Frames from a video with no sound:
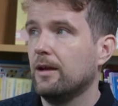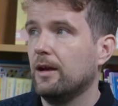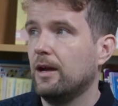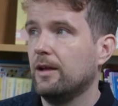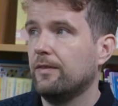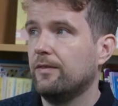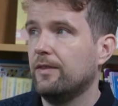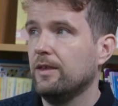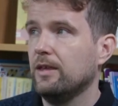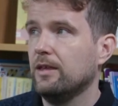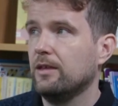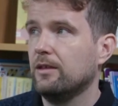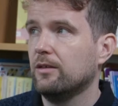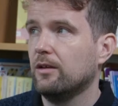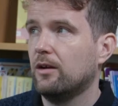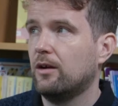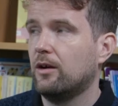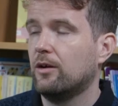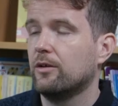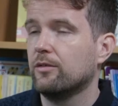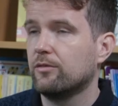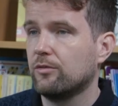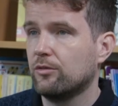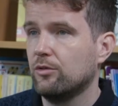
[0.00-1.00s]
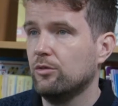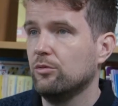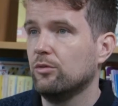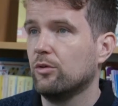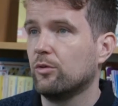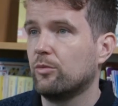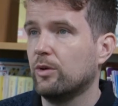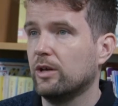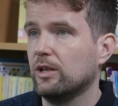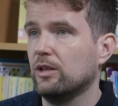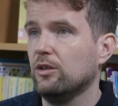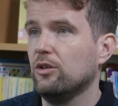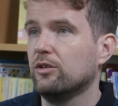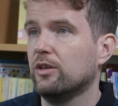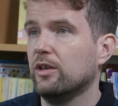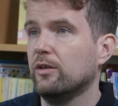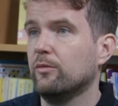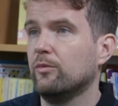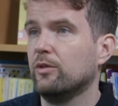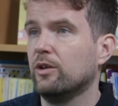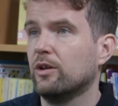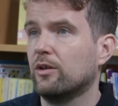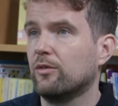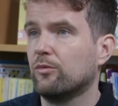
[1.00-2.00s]
I think our school are quite lucky.
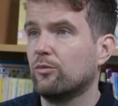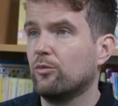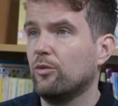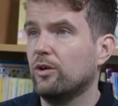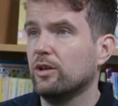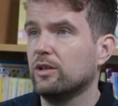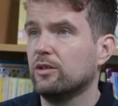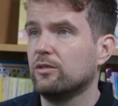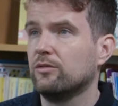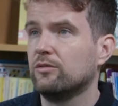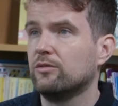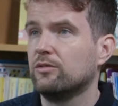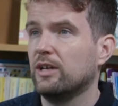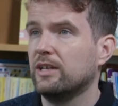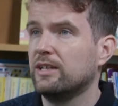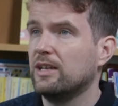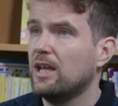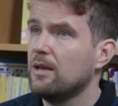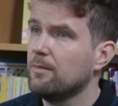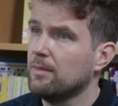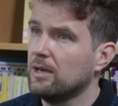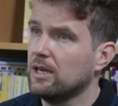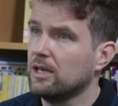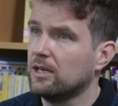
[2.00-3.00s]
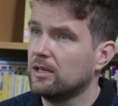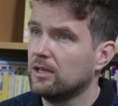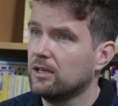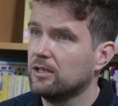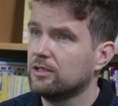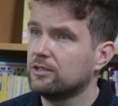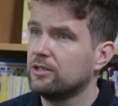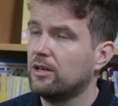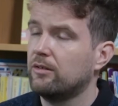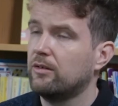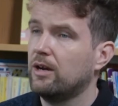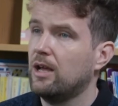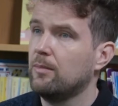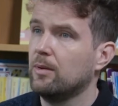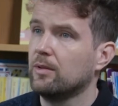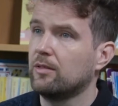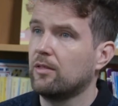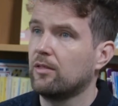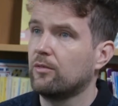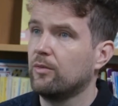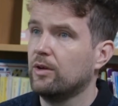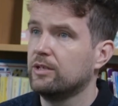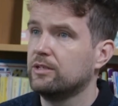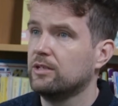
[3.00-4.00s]
We are quite dynamic, and Tower Hamlets
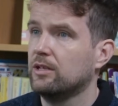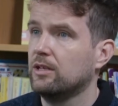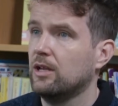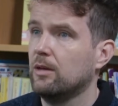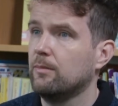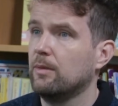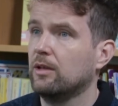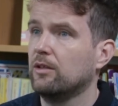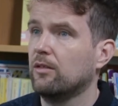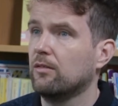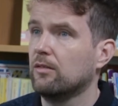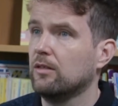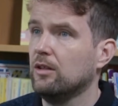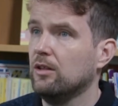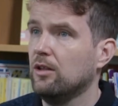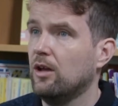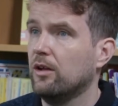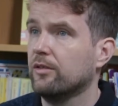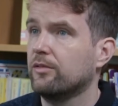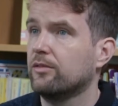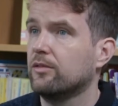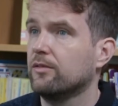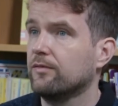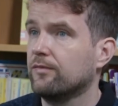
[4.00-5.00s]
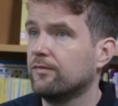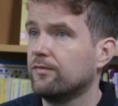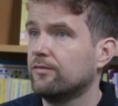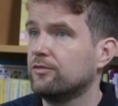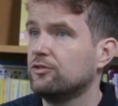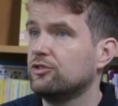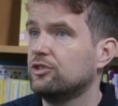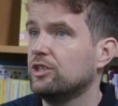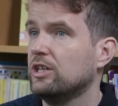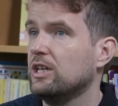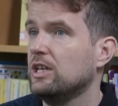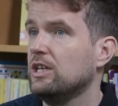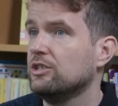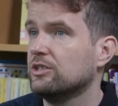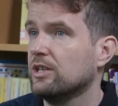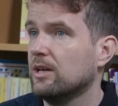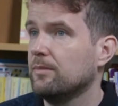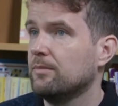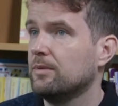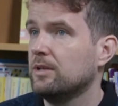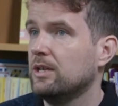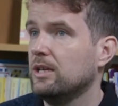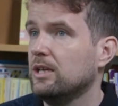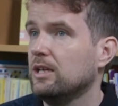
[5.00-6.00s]
is quite dynamic. There's lots of change
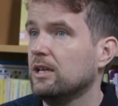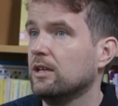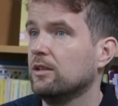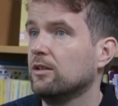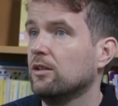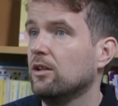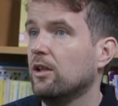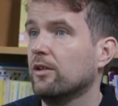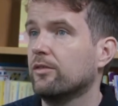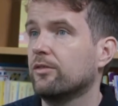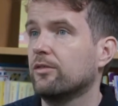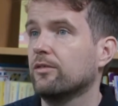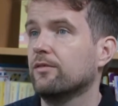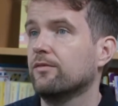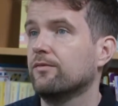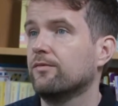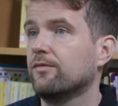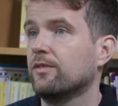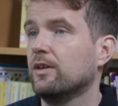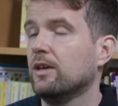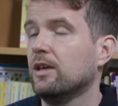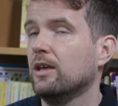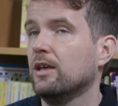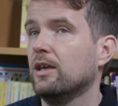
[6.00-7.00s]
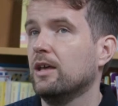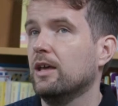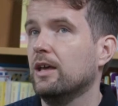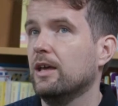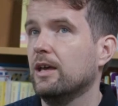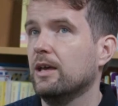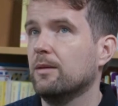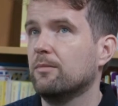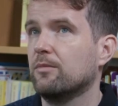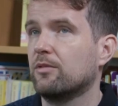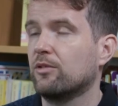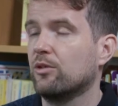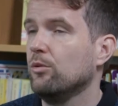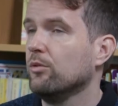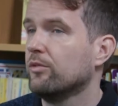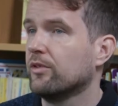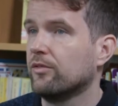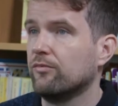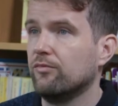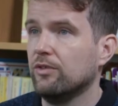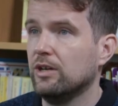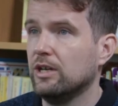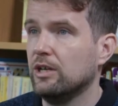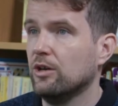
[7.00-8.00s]
happening, and lots of schools
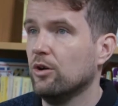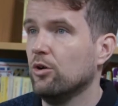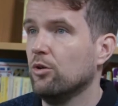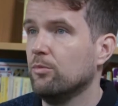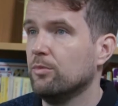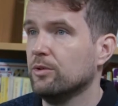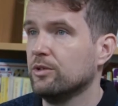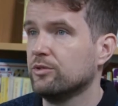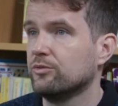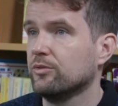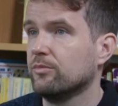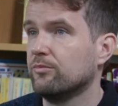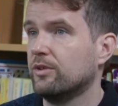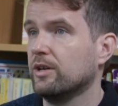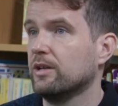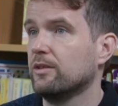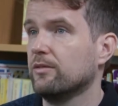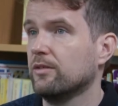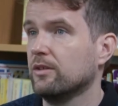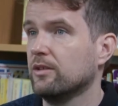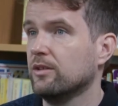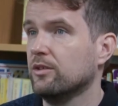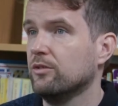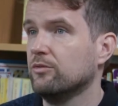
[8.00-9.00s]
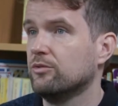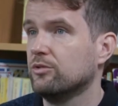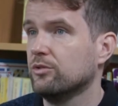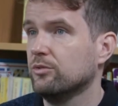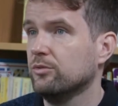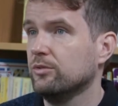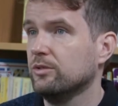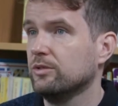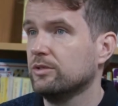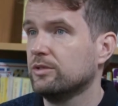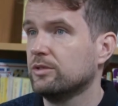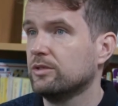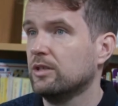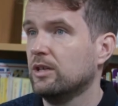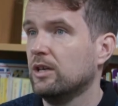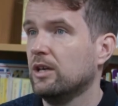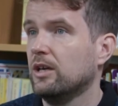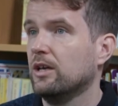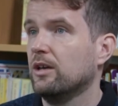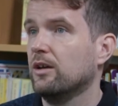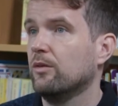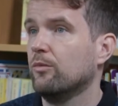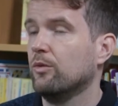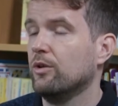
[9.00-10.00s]
are really open to embracing new tools.
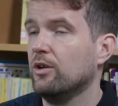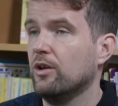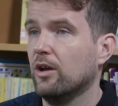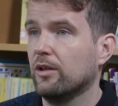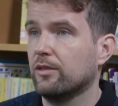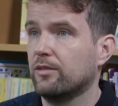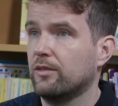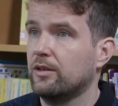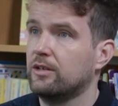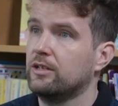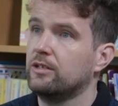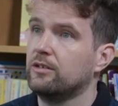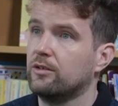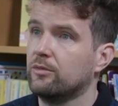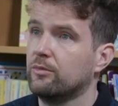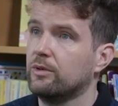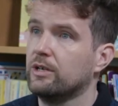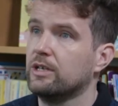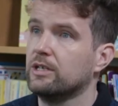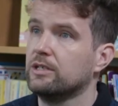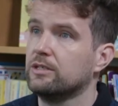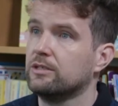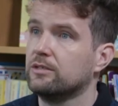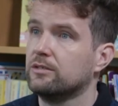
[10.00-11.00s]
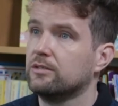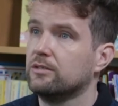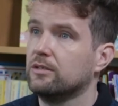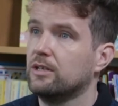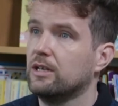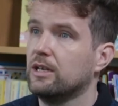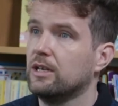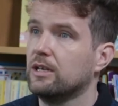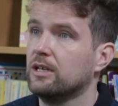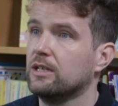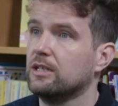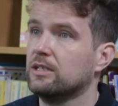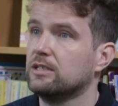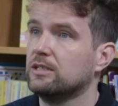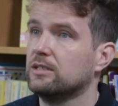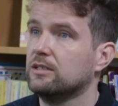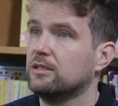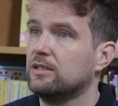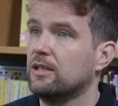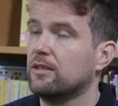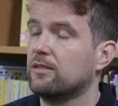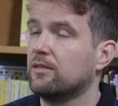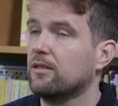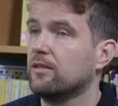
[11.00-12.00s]
We're not set in our ways, and
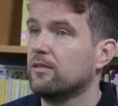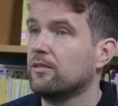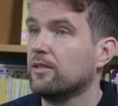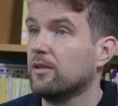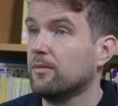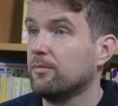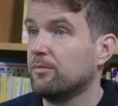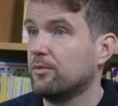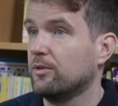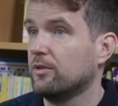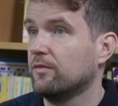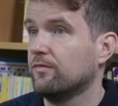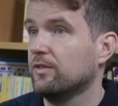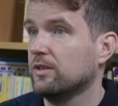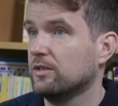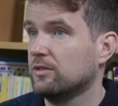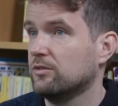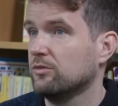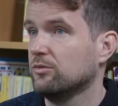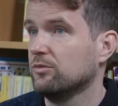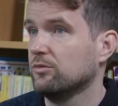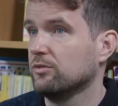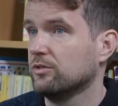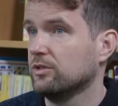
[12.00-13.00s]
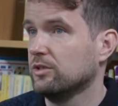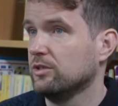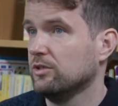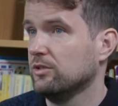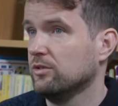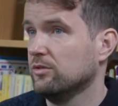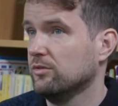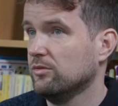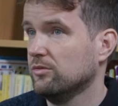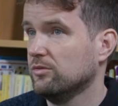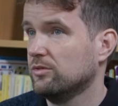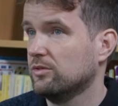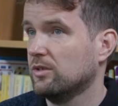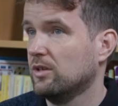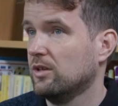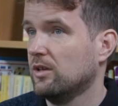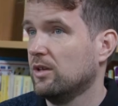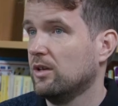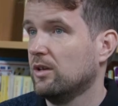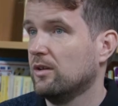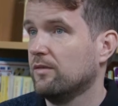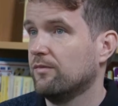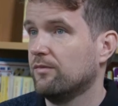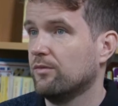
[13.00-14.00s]
this is the perfect tool to use
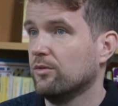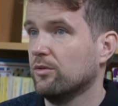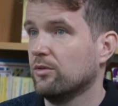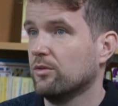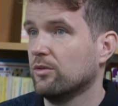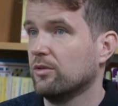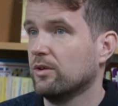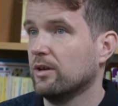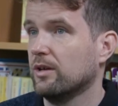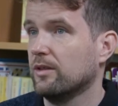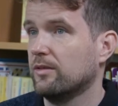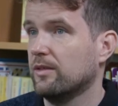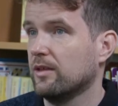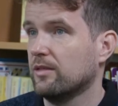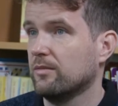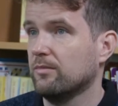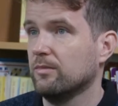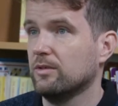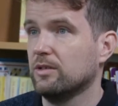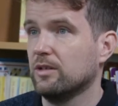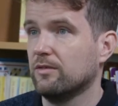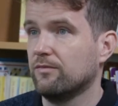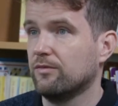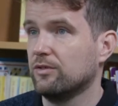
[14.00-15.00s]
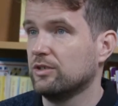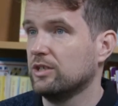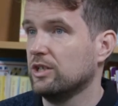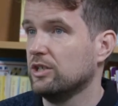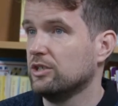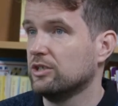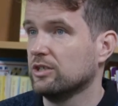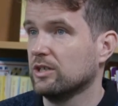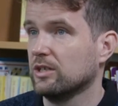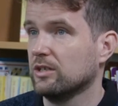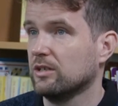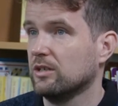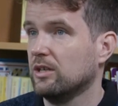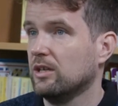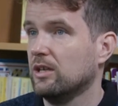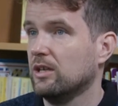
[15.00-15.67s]
for assessment, for teaching.